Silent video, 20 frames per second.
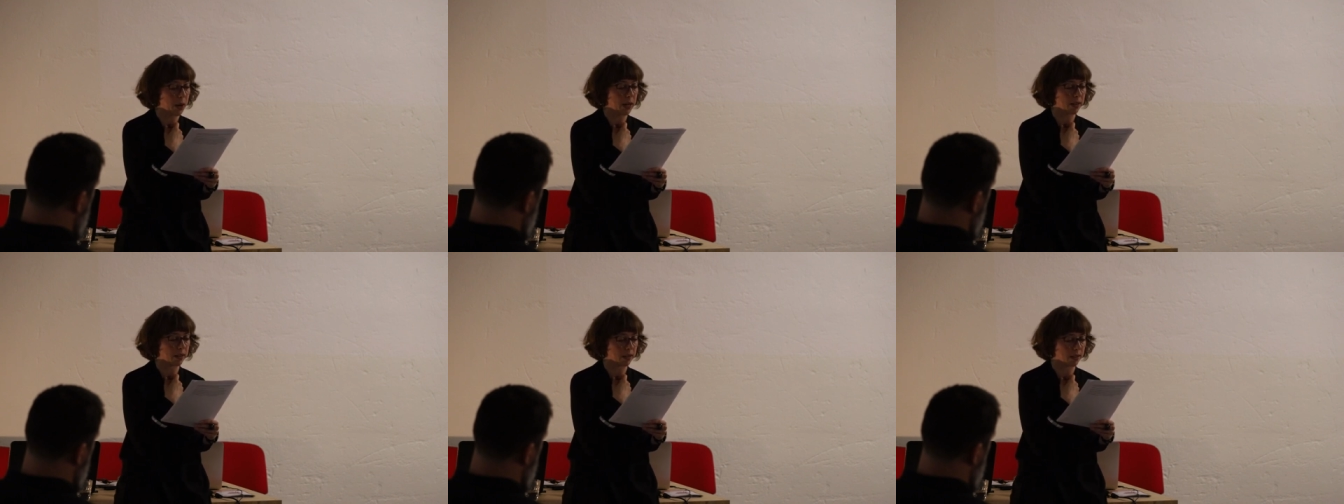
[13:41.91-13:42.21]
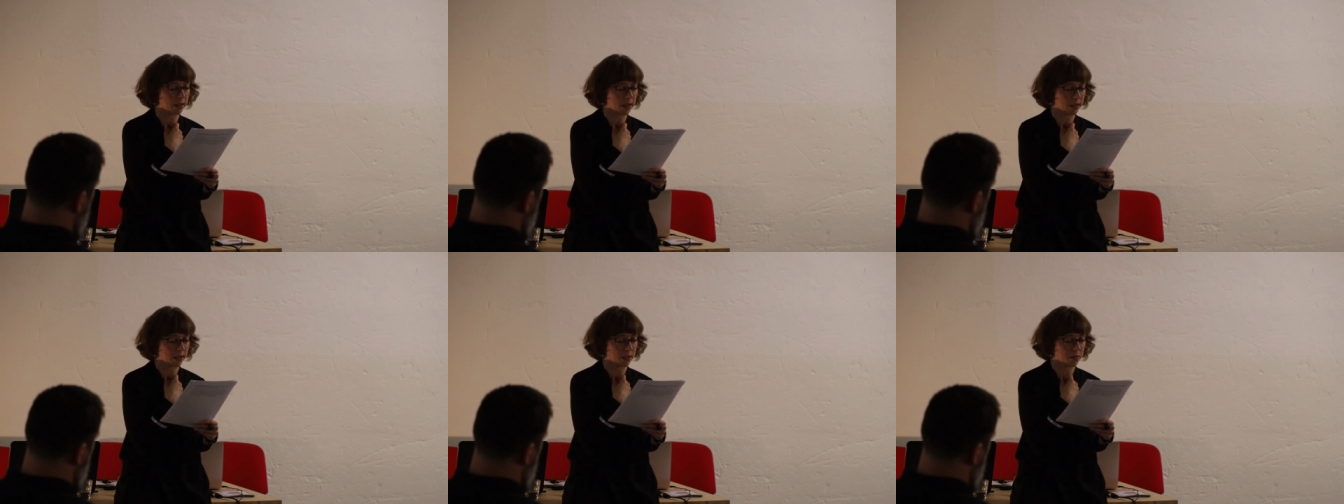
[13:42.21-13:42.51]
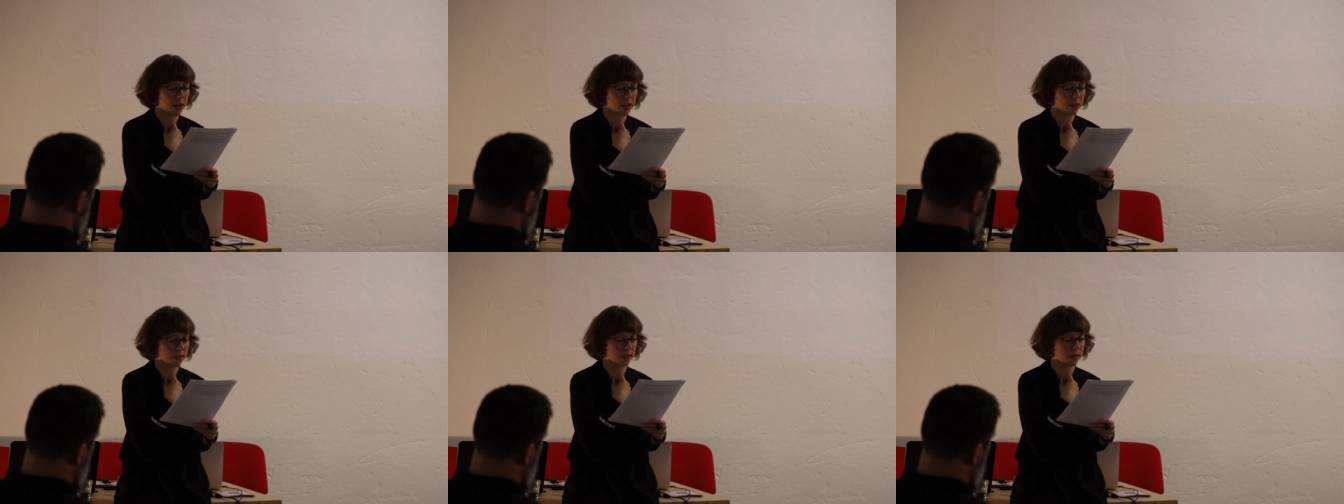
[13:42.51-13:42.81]
present
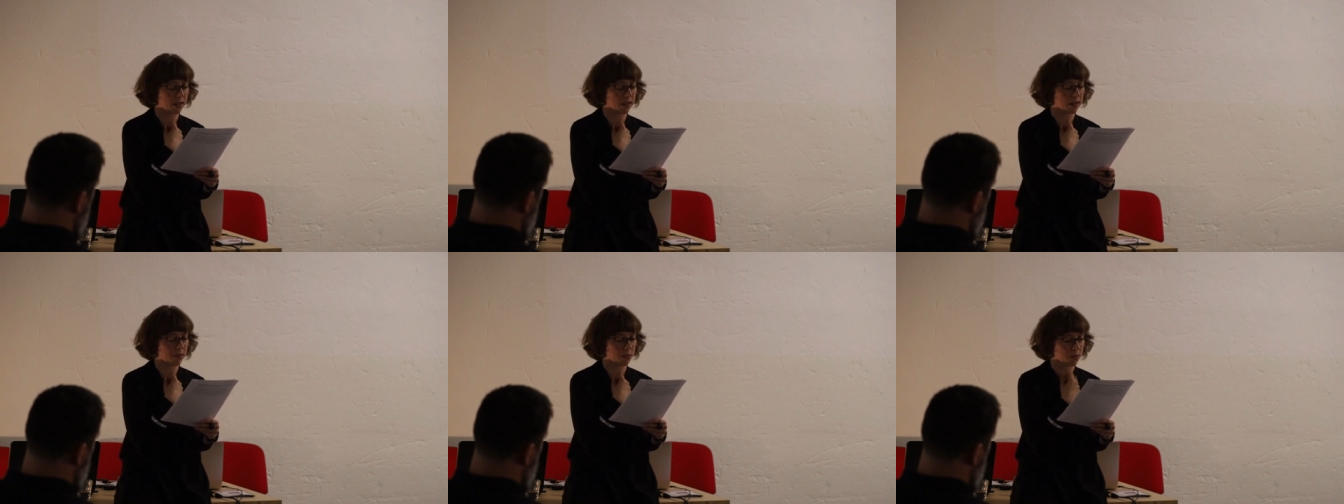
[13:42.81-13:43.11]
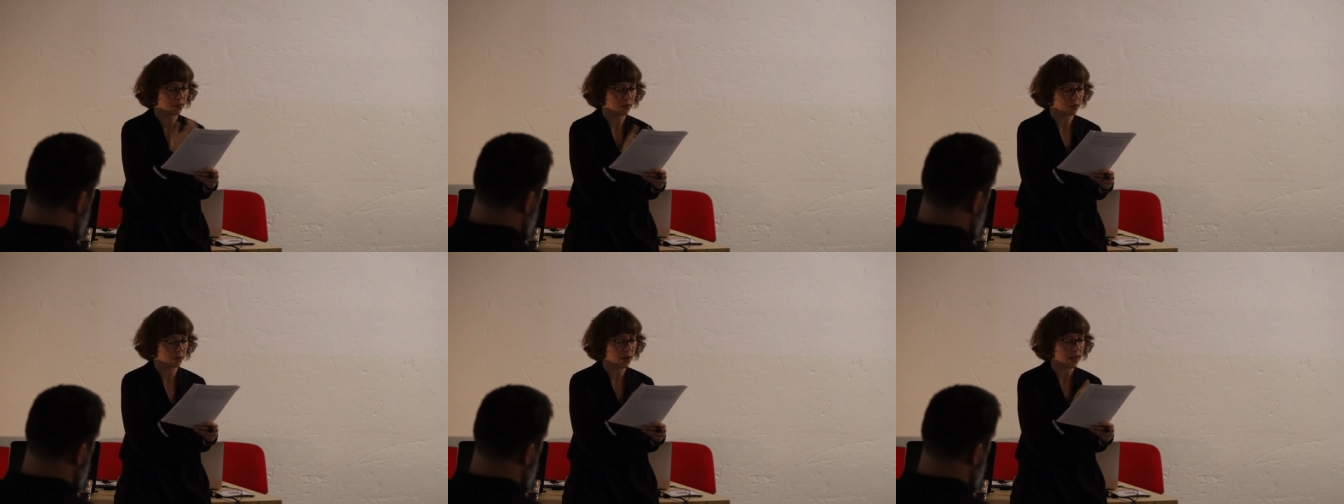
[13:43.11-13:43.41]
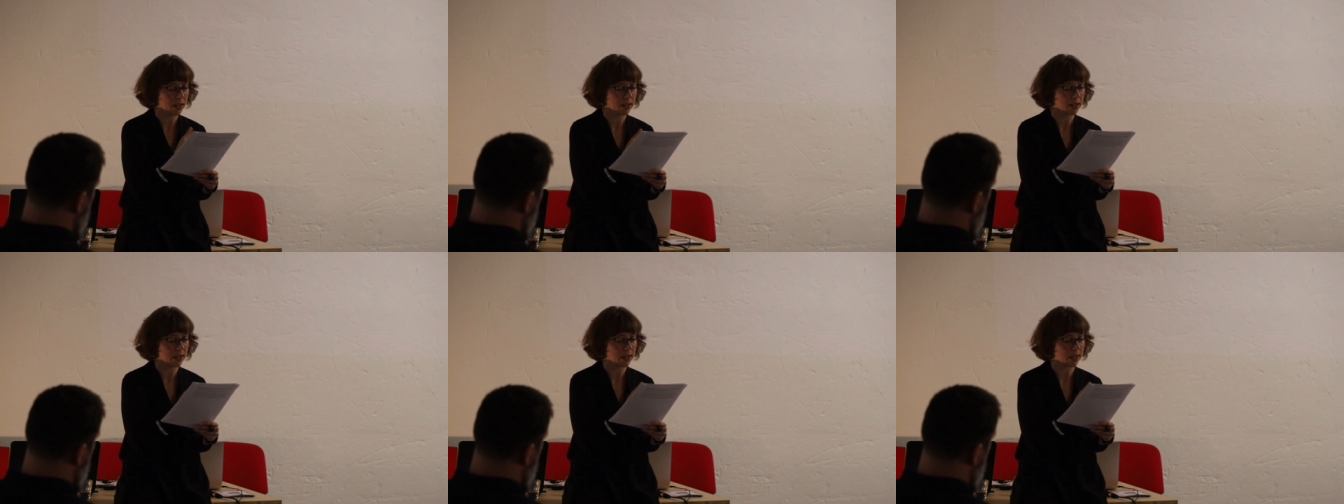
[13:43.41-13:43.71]
in the
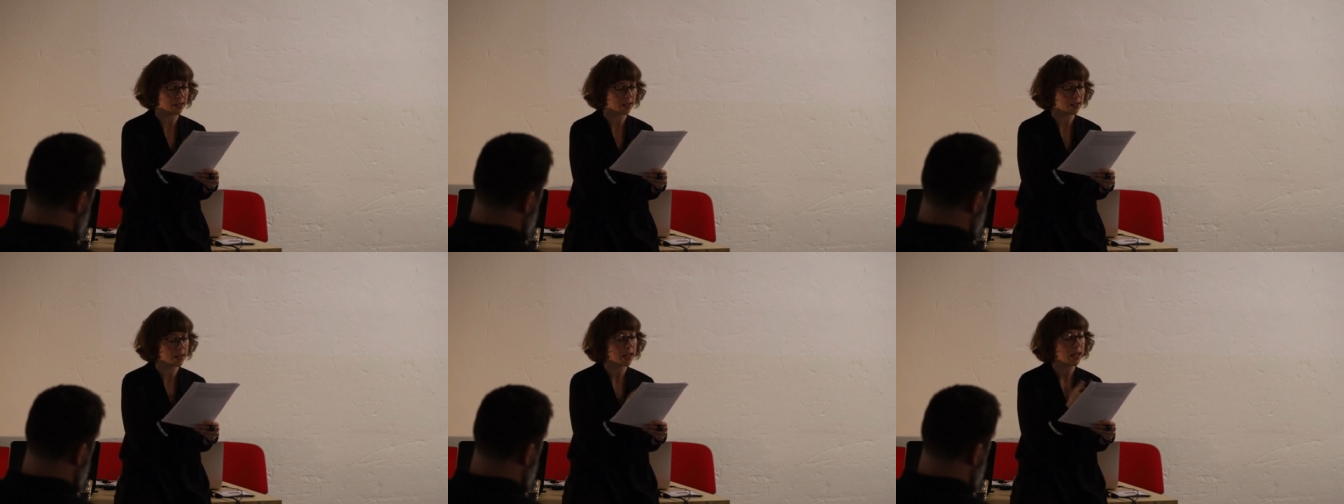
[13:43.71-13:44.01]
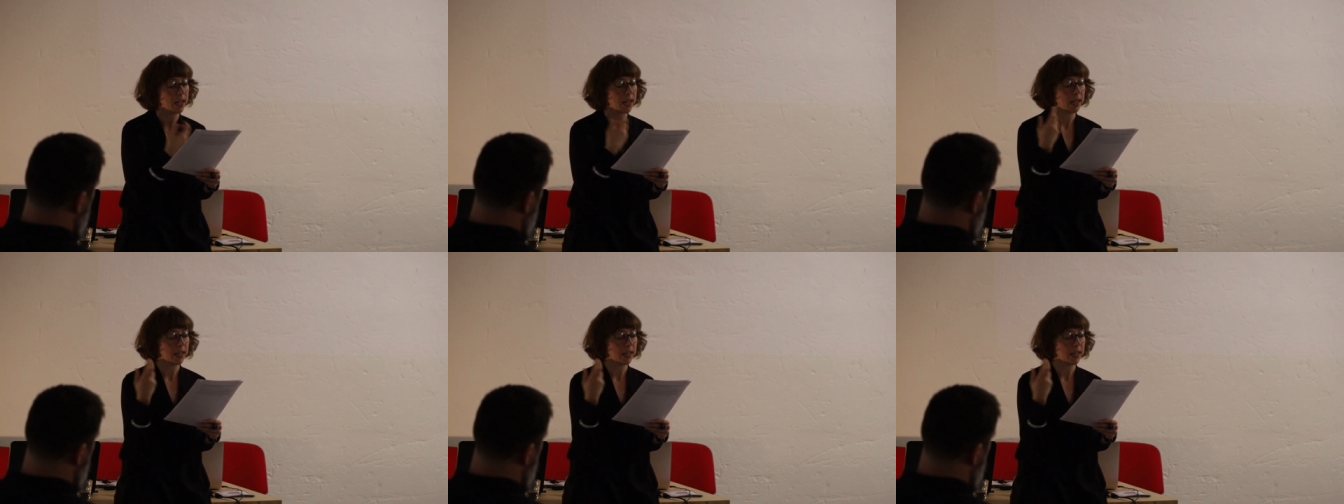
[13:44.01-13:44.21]
Renaissance,